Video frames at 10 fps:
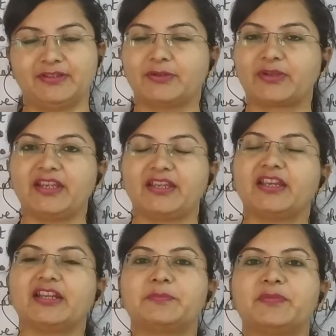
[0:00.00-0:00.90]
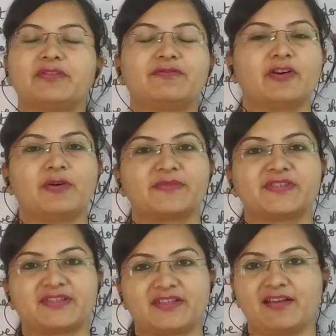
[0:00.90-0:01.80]
Okay, it
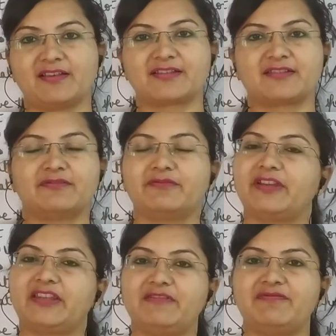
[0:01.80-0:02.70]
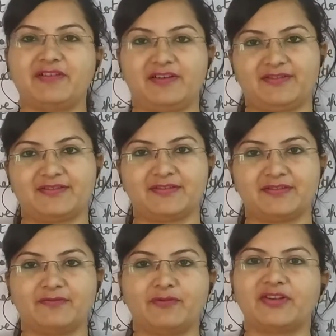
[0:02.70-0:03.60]
performs tasks very fast.
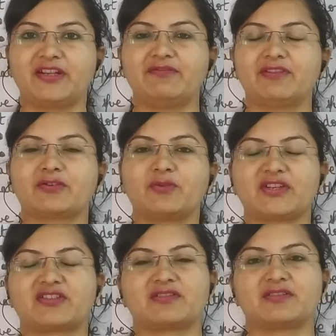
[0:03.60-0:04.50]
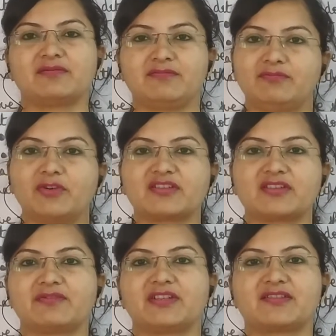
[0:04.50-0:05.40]
Whatever question,
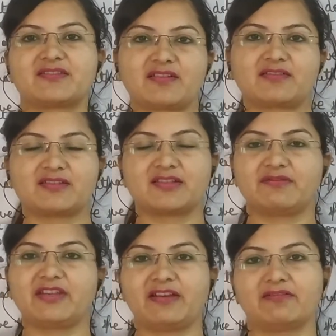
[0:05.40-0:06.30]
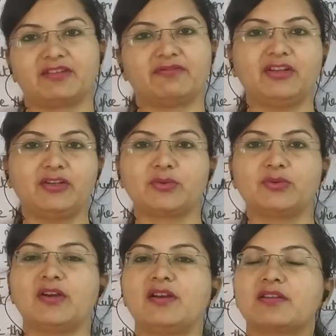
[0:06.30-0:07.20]
whatever instructions we have given
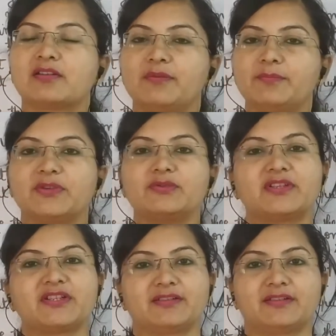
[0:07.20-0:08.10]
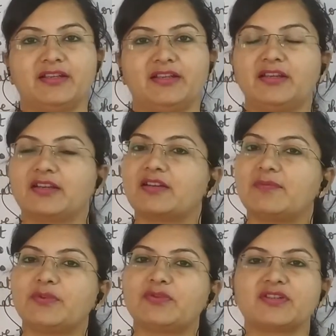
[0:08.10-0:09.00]
to computer,
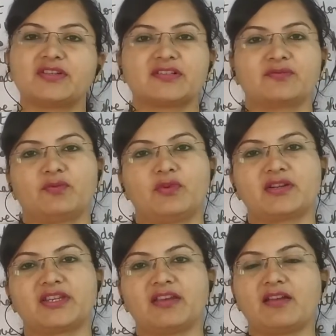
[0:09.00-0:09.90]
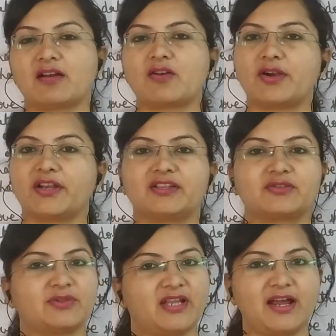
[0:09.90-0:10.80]
computer is working according
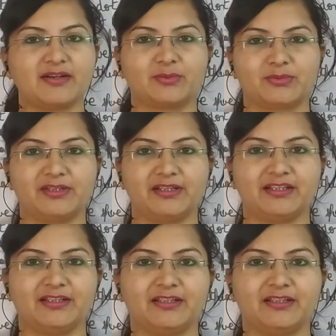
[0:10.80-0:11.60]
to that only.